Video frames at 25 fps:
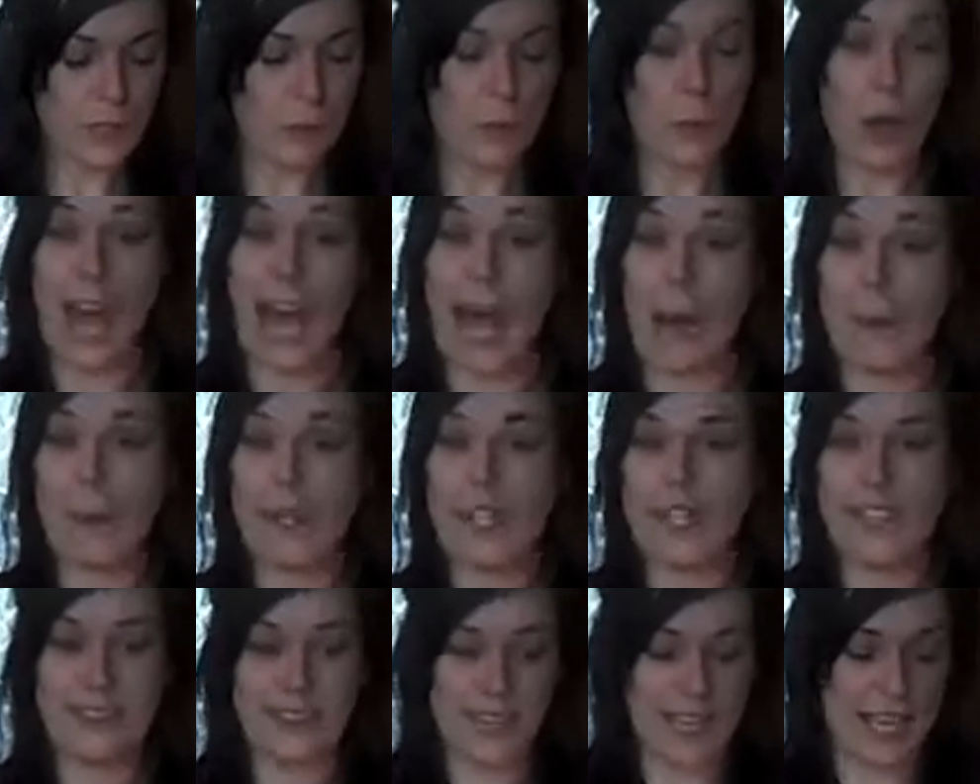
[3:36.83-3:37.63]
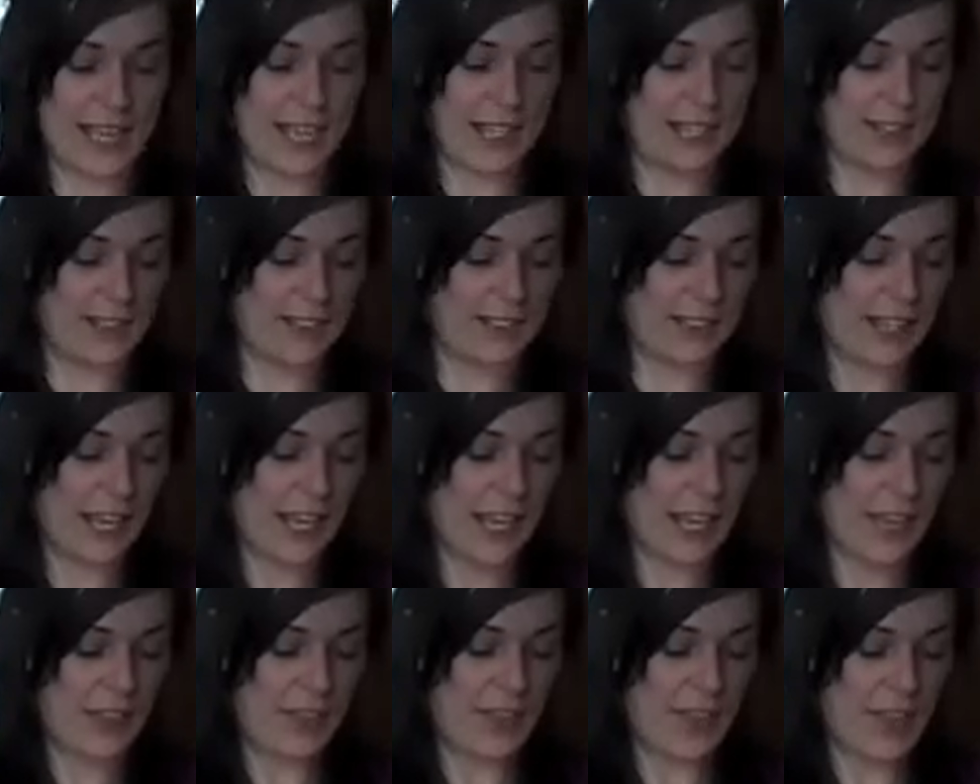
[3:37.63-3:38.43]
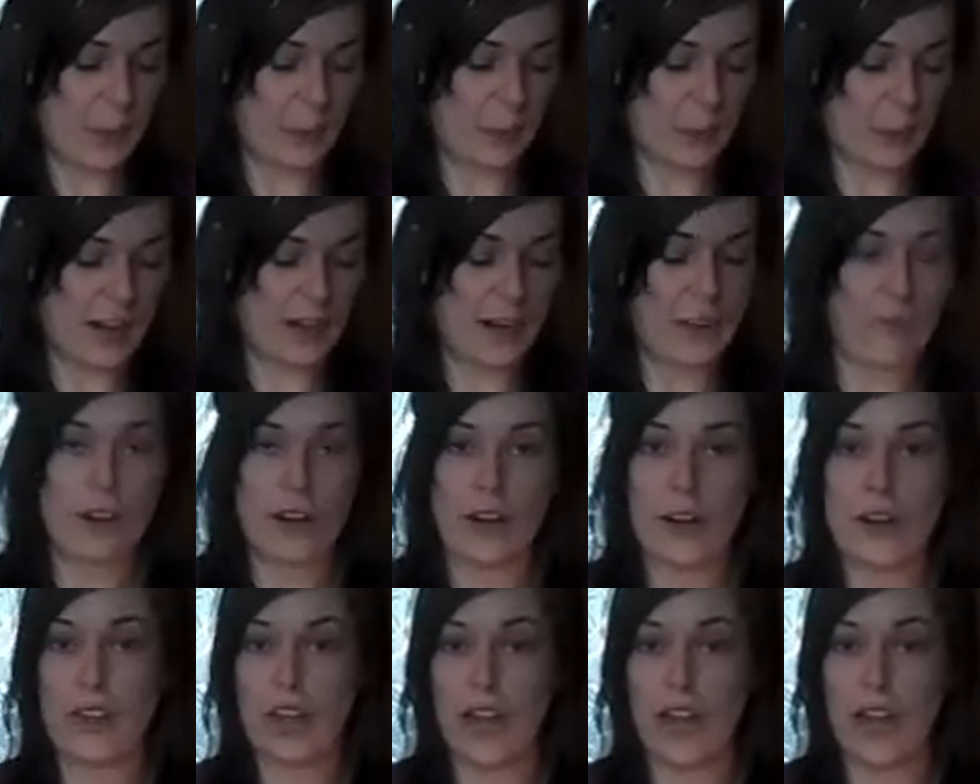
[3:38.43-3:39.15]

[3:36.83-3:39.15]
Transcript: What happens is that wherever